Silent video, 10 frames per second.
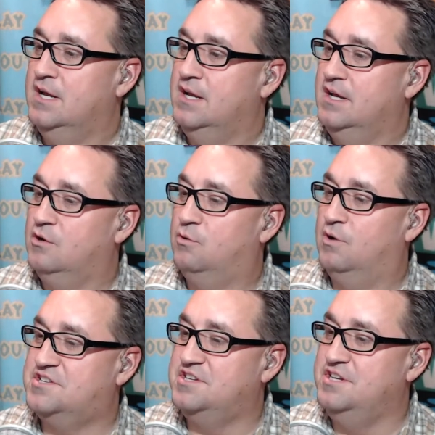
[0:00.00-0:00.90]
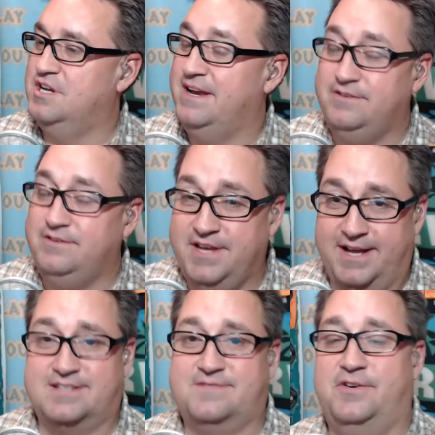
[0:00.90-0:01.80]
Question number, and
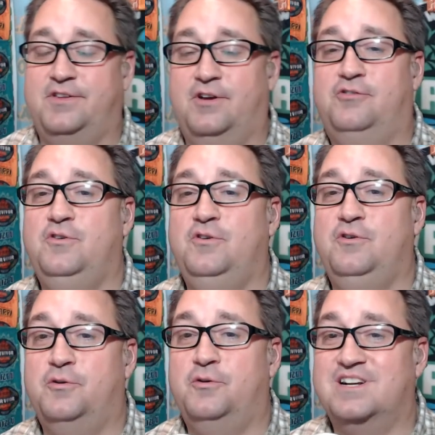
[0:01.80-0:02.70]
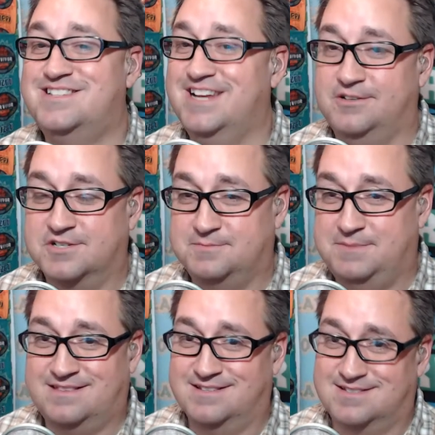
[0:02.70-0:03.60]
yes, for those of you who are sticklers
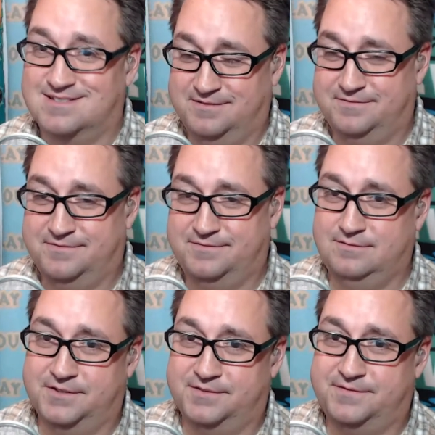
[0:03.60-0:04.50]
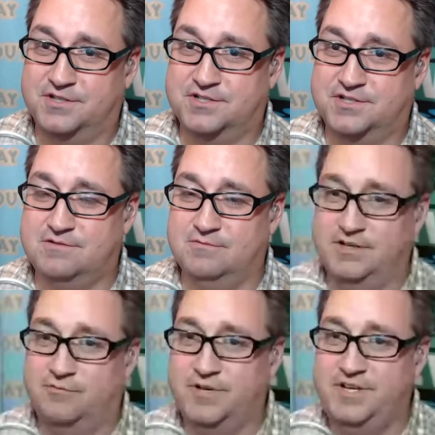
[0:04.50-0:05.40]
about this stuff, the first
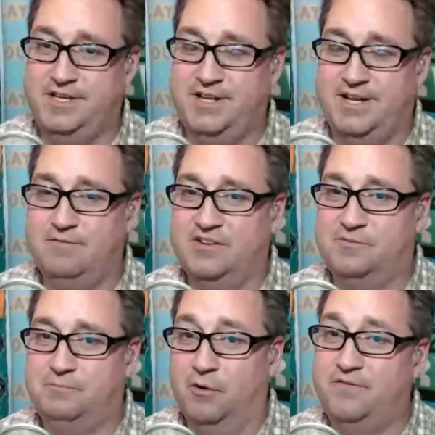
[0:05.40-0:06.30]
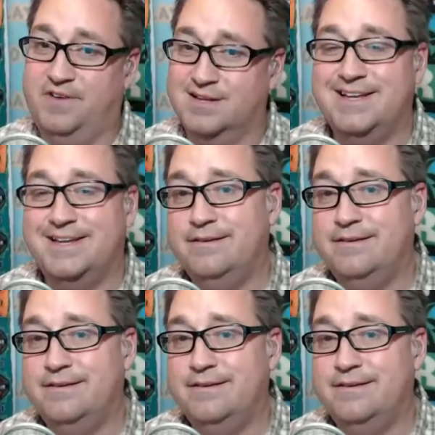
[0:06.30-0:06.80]
one, Reed and West both fell in.